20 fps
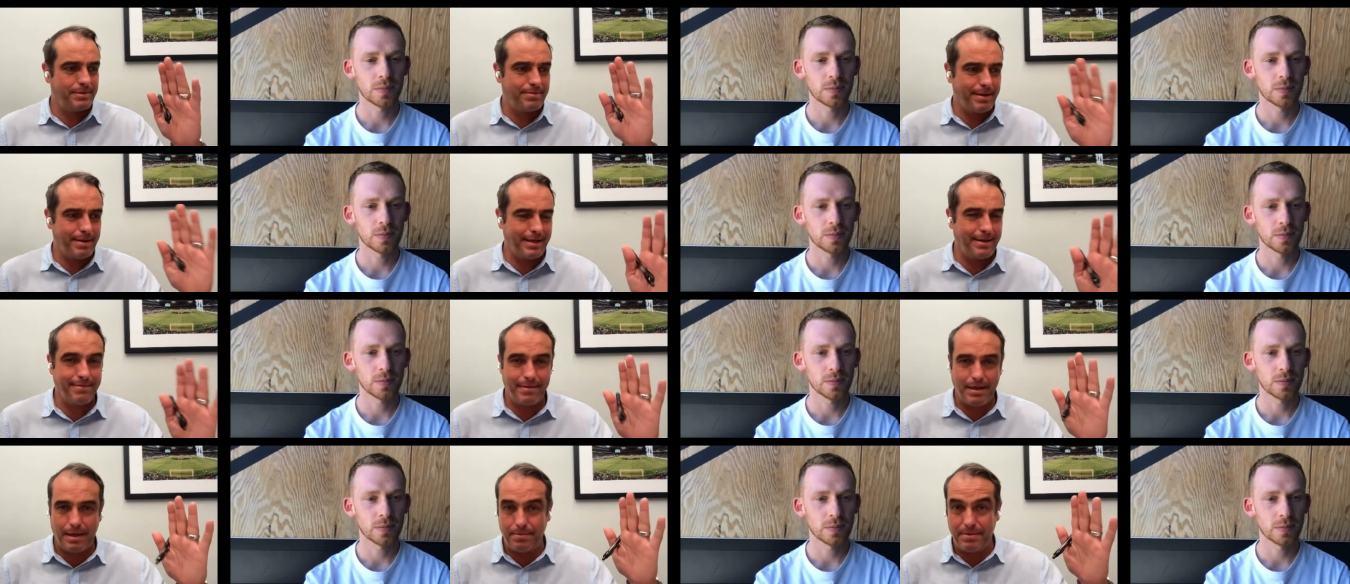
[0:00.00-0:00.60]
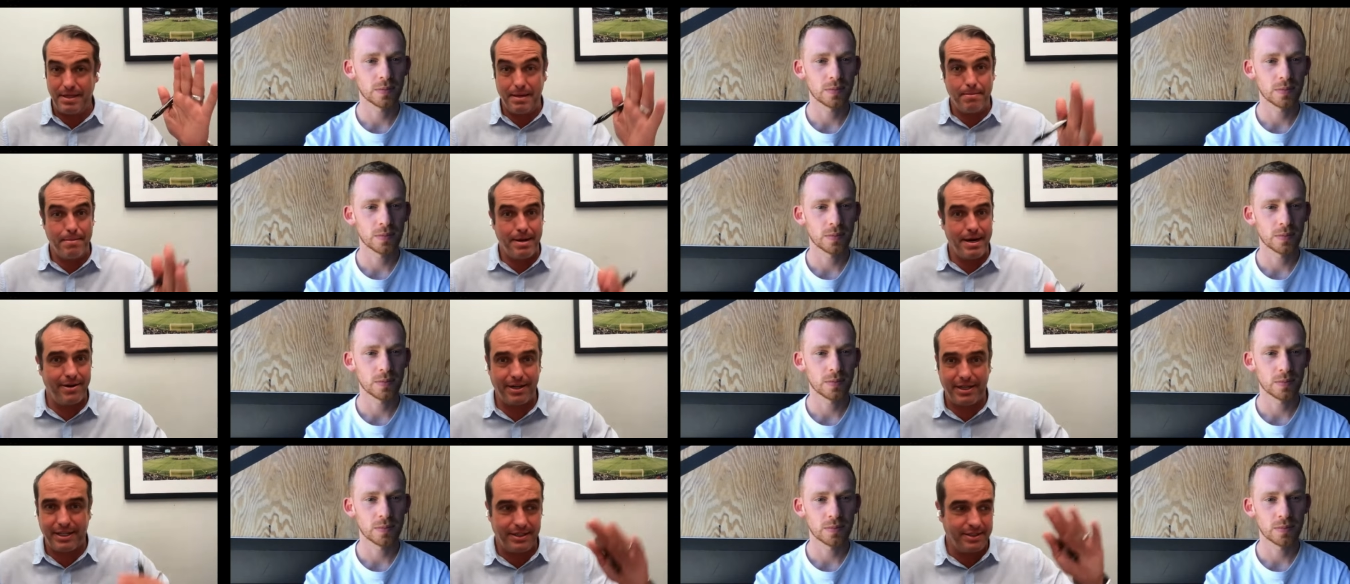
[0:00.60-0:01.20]
Speaker 1: Uh, of the
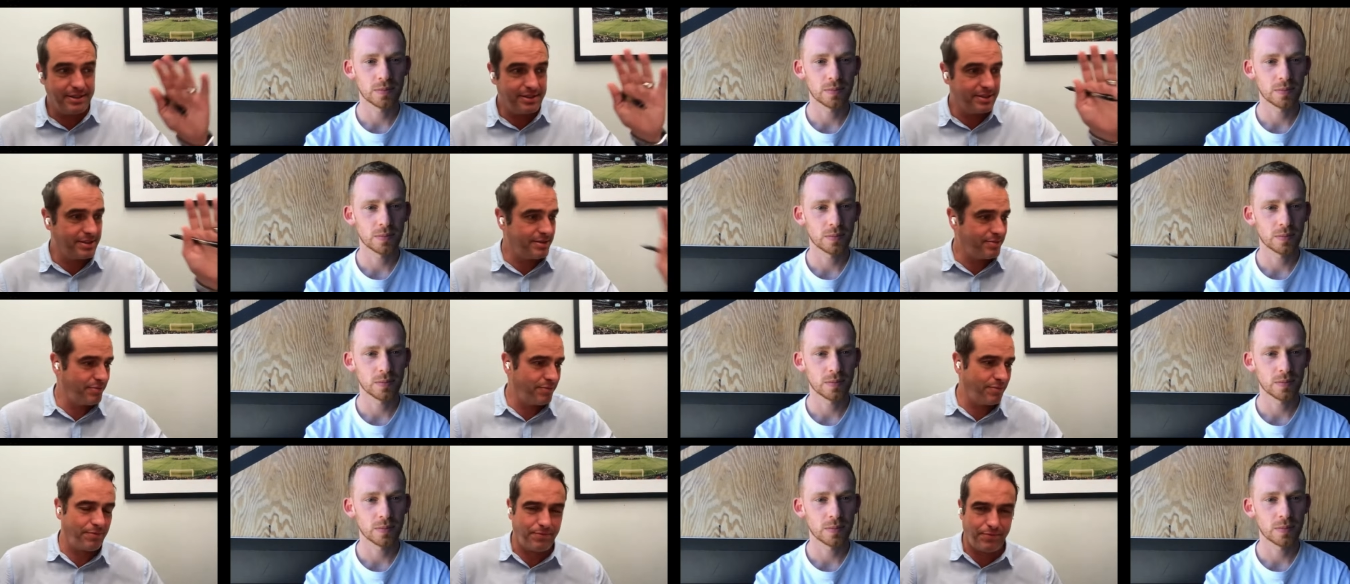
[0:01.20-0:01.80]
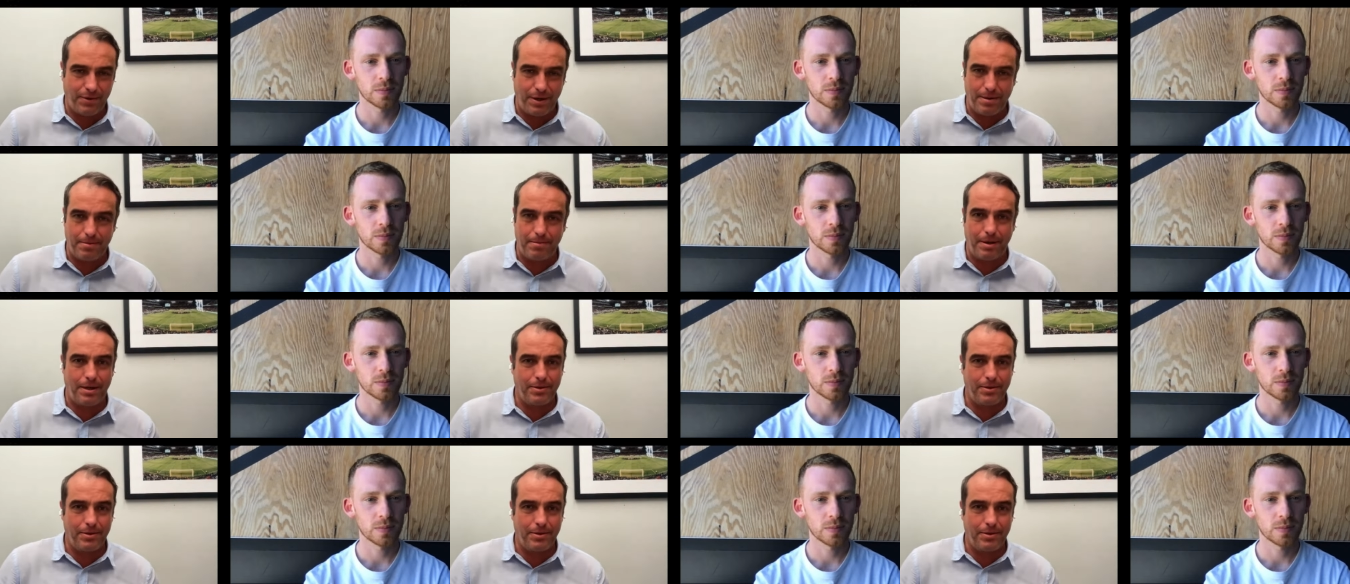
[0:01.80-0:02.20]
Americas, from